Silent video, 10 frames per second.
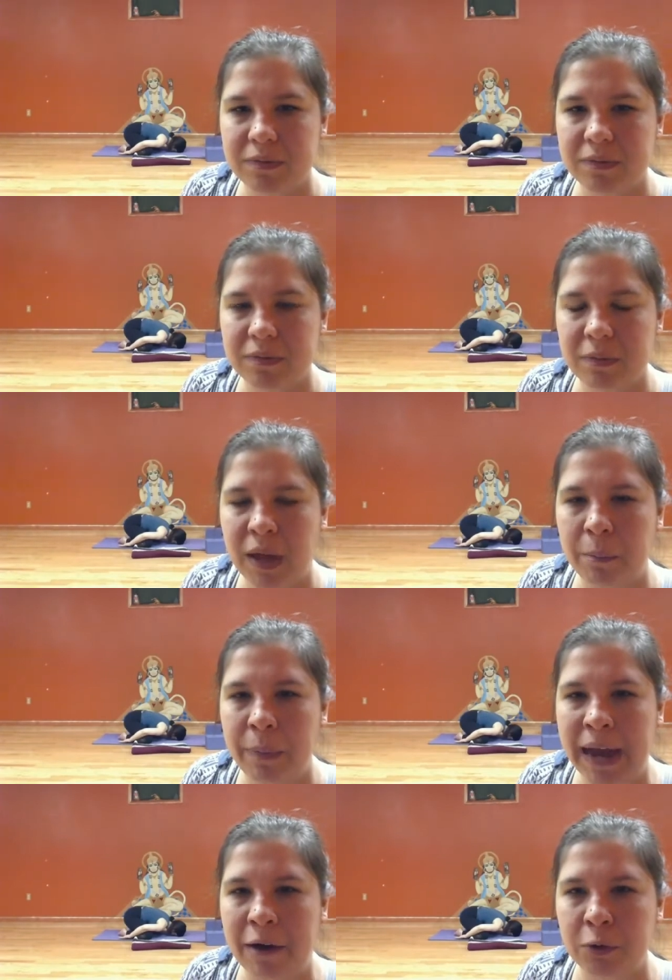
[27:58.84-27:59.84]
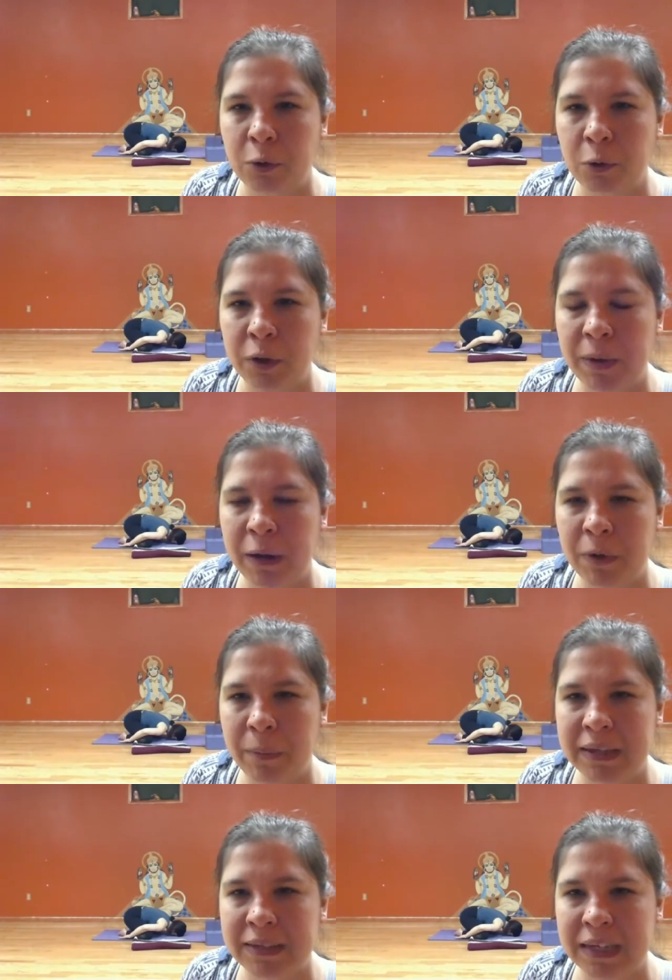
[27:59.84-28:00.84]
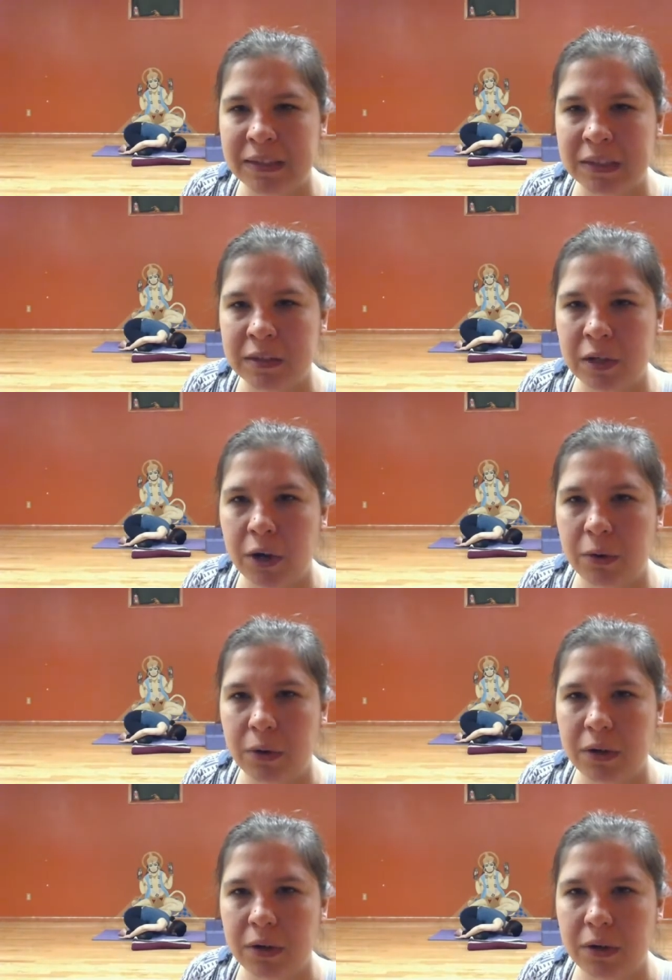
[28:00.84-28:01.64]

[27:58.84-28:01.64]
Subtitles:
I'm not bound only by what my senses know.